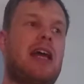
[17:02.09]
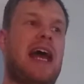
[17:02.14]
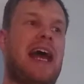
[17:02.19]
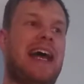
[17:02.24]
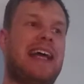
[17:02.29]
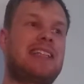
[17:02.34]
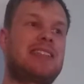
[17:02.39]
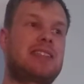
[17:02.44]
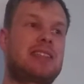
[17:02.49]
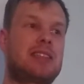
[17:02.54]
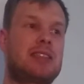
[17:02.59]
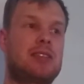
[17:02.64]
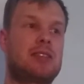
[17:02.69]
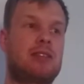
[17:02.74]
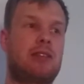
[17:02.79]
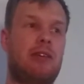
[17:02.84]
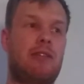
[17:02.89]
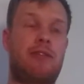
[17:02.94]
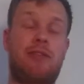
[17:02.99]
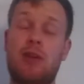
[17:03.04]
and
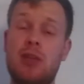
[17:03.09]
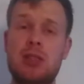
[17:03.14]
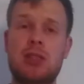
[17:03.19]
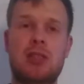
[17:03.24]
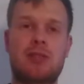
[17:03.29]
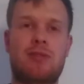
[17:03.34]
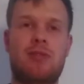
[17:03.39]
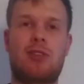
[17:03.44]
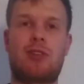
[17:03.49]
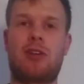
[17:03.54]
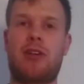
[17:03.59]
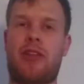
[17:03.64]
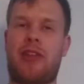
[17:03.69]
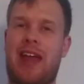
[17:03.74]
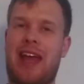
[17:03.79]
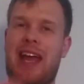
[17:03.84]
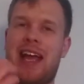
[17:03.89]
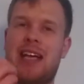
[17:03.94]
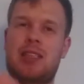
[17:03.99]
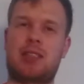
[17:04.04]
first of all
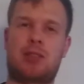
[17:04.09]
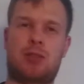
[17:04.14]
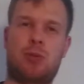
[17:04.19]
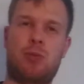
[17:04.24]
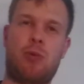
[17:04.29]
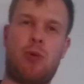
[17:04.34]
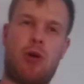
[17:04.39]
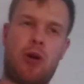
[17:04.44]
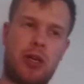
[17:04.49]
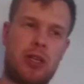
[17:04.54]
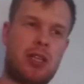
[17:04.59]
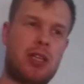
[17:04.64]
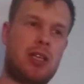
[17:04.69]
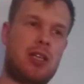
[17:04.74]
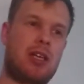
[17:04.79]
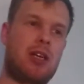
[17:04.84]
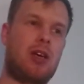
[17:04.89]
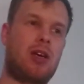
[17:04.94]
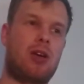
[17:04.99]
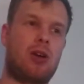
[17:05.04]
they had to work
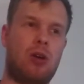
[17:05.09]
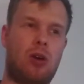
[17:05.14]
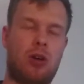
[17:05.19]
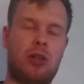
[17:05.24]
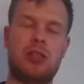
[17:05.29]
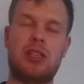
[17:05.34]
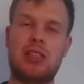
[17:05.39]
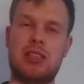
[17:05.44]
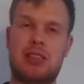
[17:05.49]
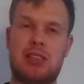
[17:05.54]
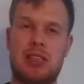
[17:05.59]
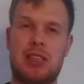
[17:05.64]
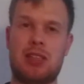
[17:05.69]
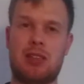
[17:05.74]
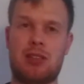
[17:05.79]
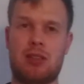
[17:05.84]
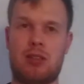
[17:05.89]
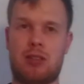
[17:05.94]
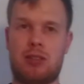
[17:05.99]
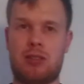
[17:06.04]
on its
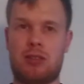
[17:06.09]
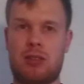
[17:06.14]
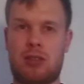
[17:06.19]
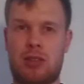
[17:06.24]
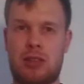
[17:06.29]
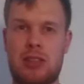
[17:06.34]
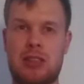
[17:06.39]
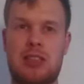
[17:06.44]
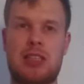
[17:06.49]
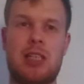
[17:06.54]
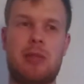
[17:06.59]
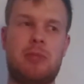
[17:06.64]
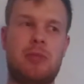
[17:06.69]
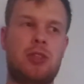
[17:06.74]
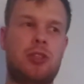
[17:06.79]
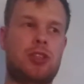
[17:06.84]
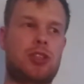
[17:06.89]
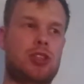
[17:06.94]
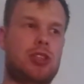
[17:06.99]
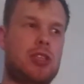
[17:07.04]

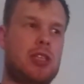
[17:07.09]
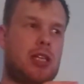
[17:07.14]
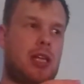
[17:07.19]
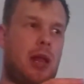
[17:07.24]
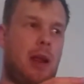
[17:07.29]
image,